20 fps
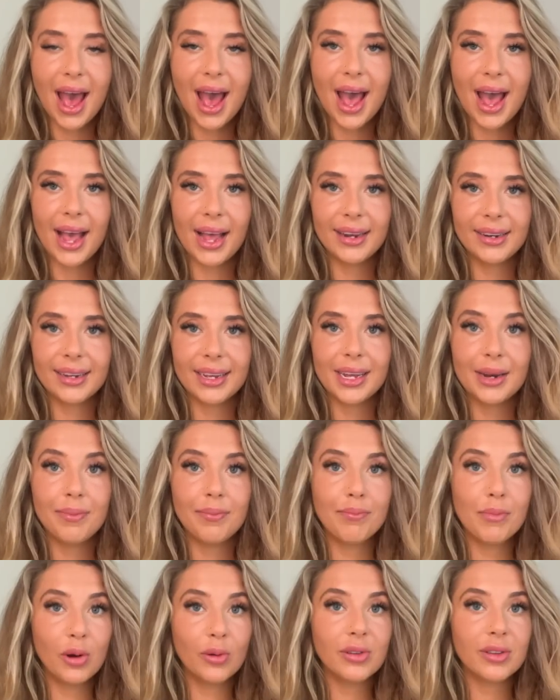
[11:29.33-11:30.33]
And it
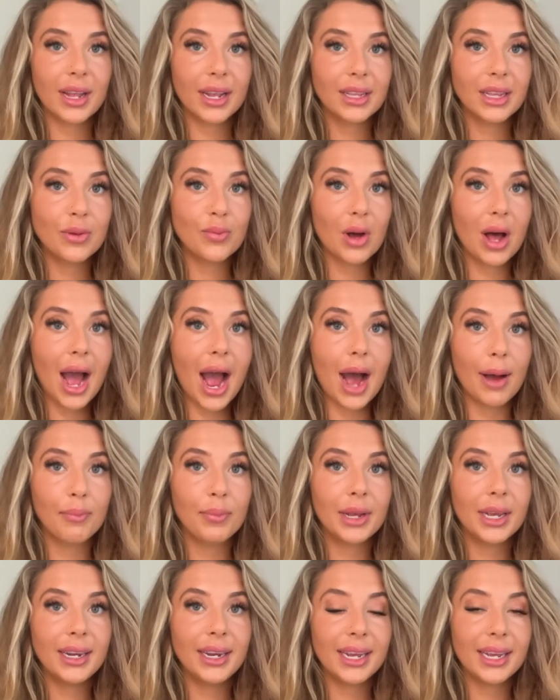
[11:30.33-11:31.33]
most likely will
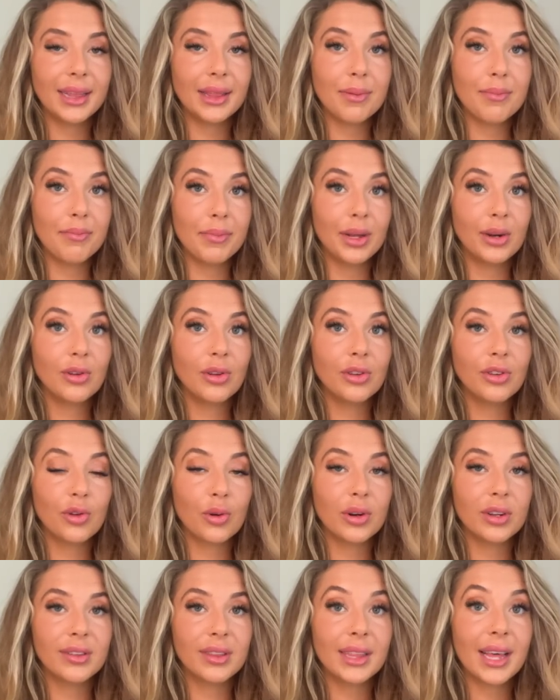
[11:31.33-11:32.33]
happen in the middle and
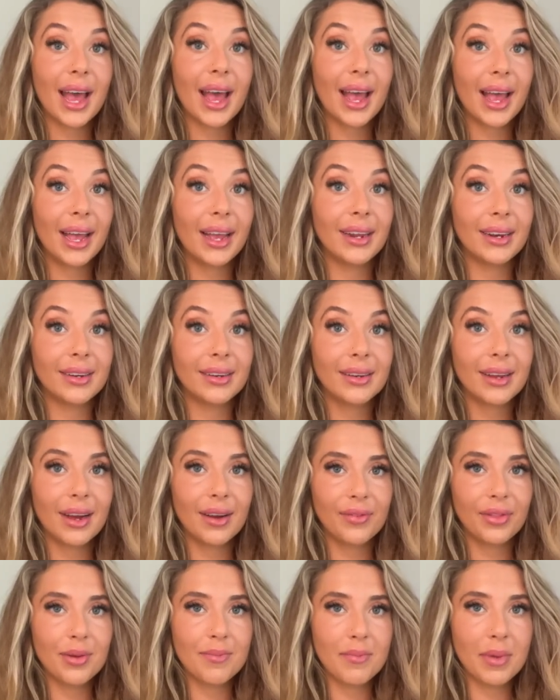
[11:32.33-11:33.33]
towards the end
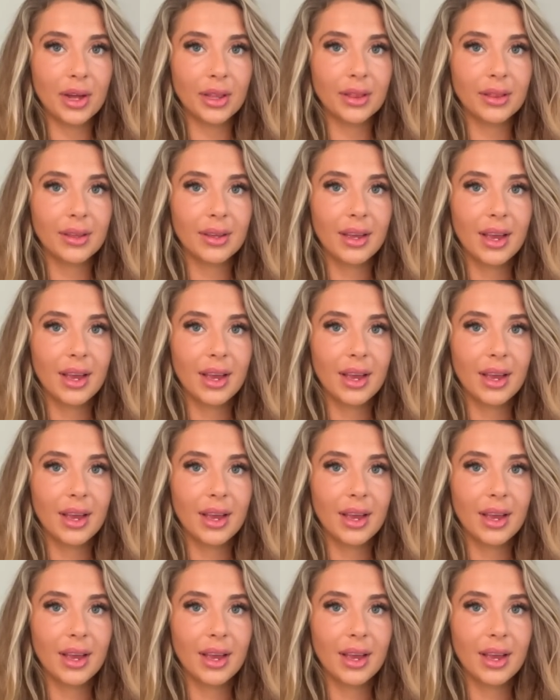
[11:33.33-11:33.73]
of the month.